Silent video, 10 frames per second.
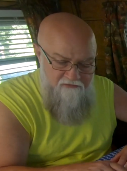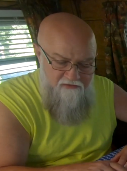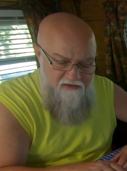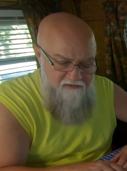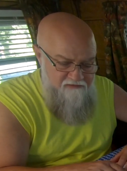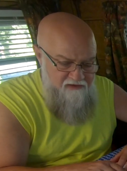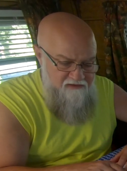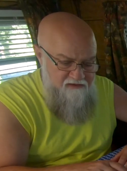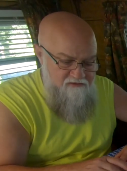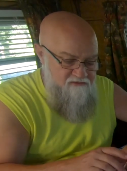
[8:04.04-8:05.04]
far, I haven't had
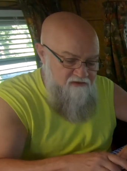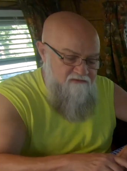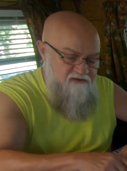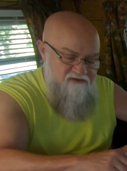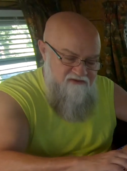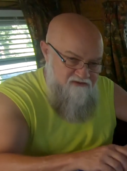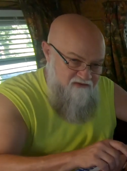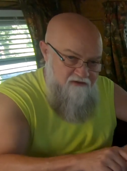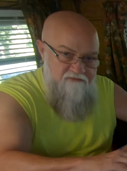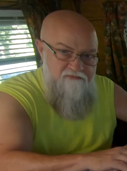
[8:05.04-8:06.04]
any issues other than this
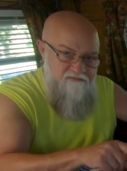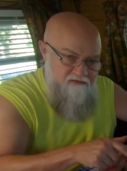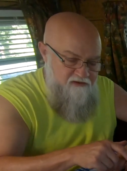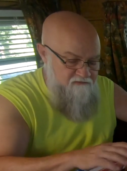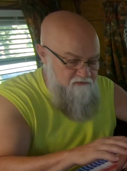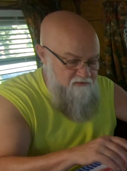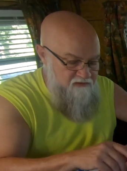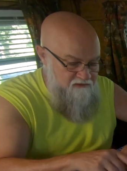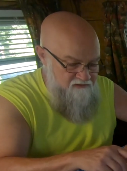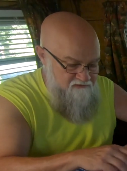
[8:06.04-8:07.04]
stiff lever. I
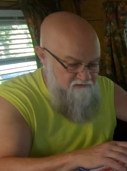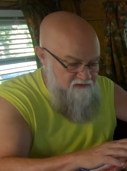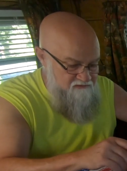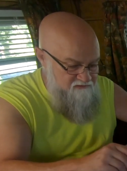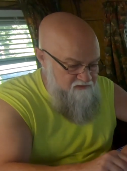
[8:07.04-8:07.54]
mean, it's